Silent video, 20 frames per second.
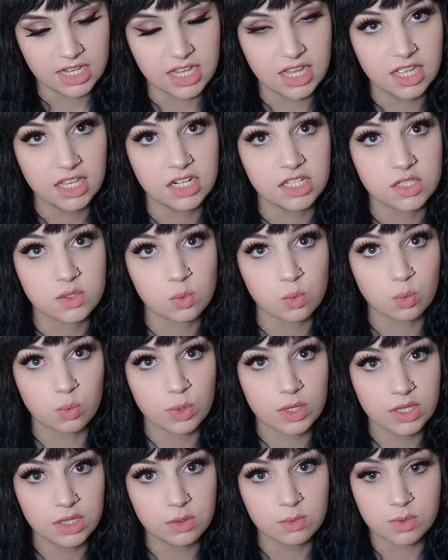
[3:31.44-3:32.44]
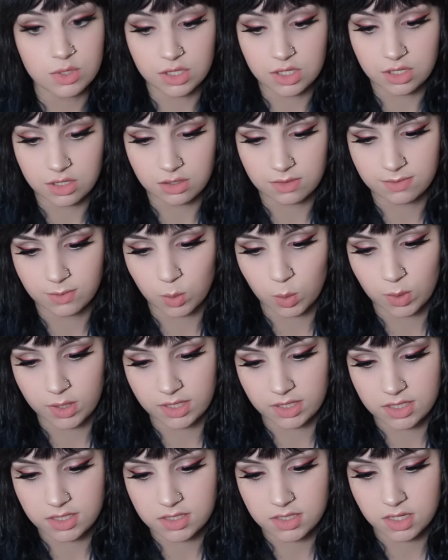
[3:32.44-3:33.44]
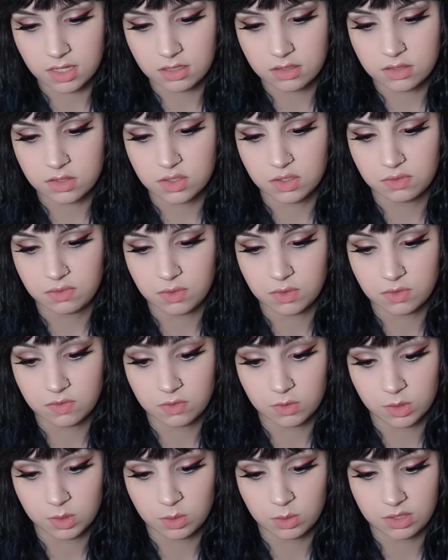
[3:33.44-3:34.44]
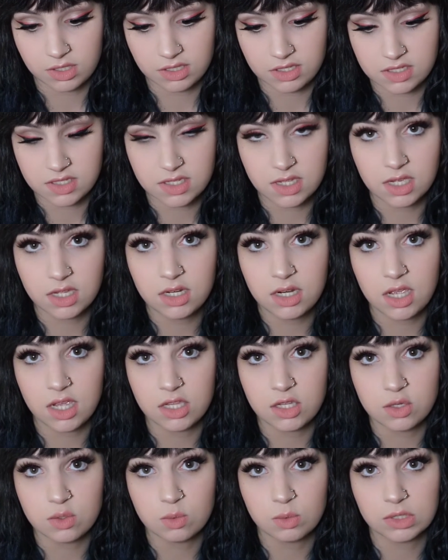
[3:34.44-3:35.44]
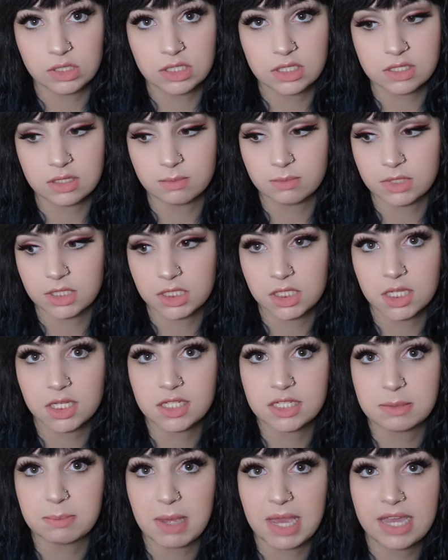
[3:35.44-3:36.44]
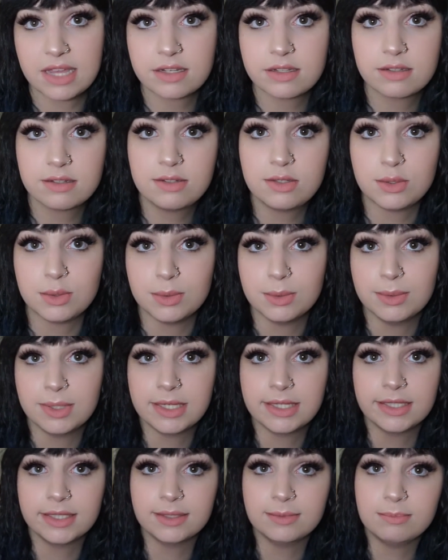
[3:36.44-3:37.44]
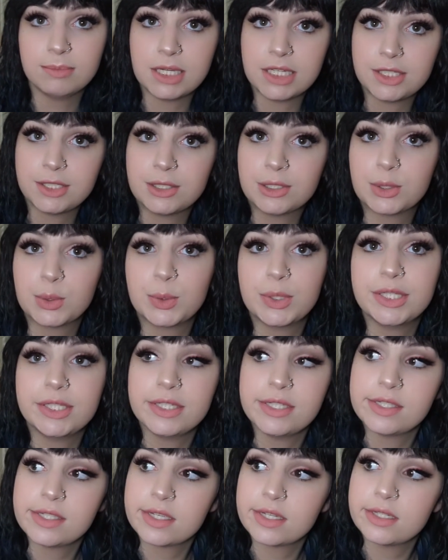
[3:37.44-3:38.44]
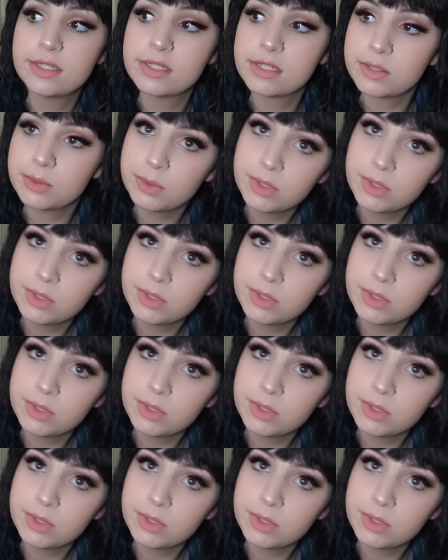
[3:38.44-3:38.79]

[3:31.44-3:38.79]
And it's really good for oily skin. So if you have really oily skin and you want something that is matte to make your oily skin not